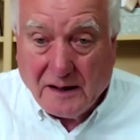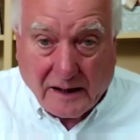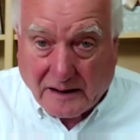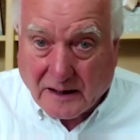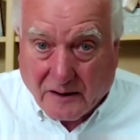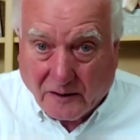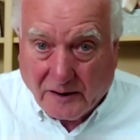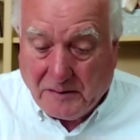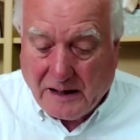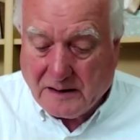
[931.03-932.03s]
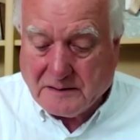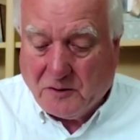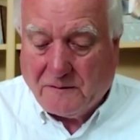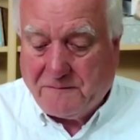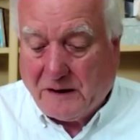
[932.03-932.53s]
its economy is
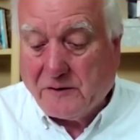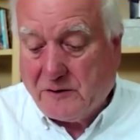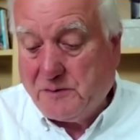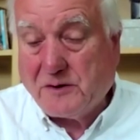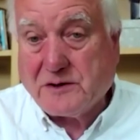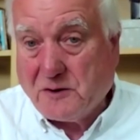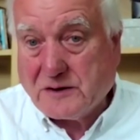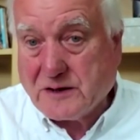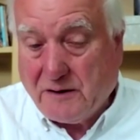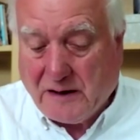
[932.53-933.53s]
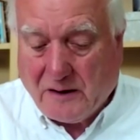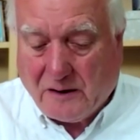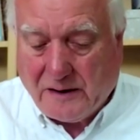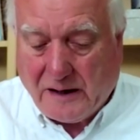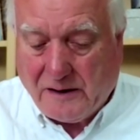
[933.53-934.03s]
more vulnerable to what's going
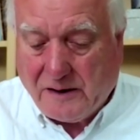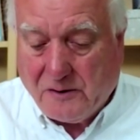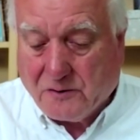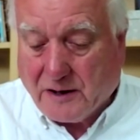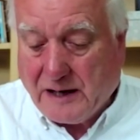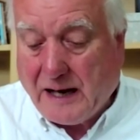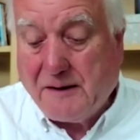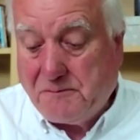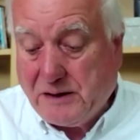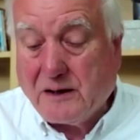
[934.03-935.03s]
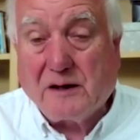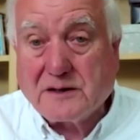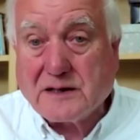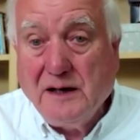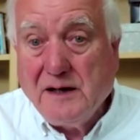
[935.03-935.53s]
on in the Ukraine and because